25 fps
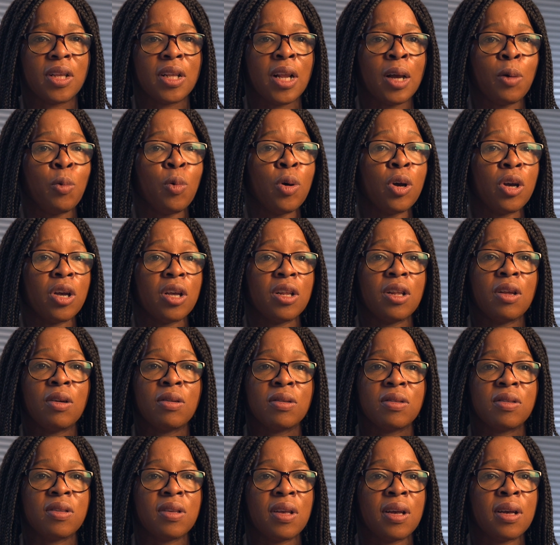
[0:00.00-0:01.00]
And I work
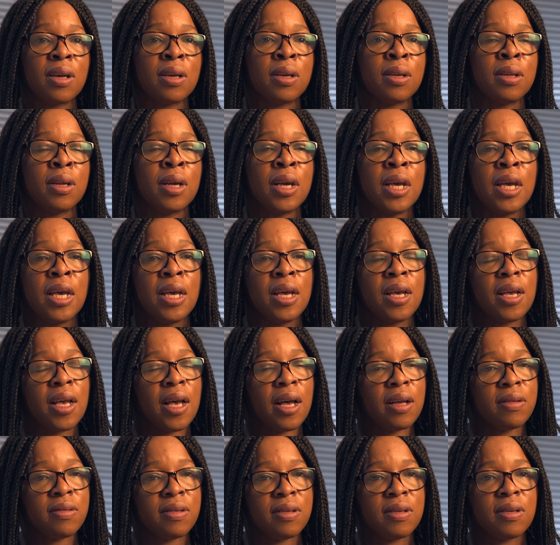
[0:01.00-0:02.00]
alongside
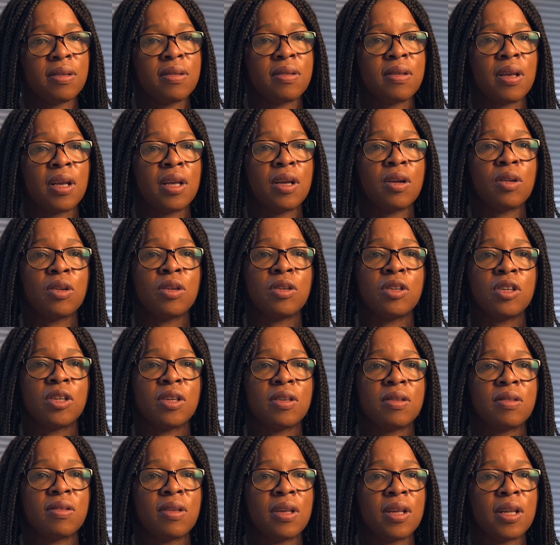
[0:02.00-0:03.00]
counselling
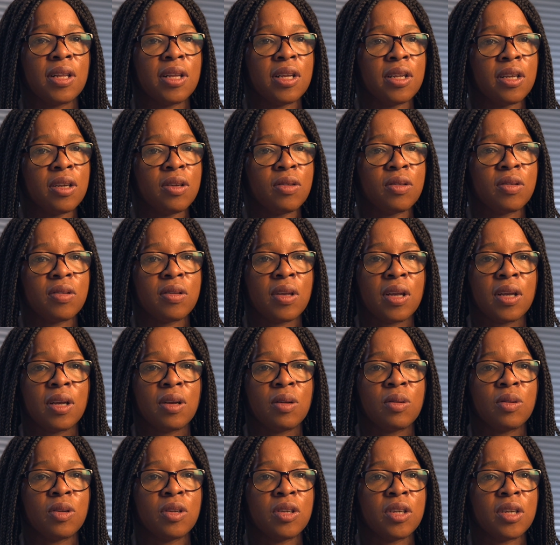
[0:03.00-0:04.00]
psychologists and clinical
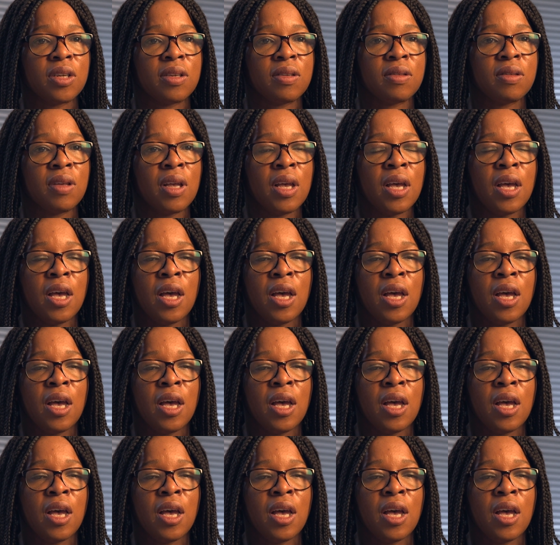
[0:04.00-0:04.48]
psychologists,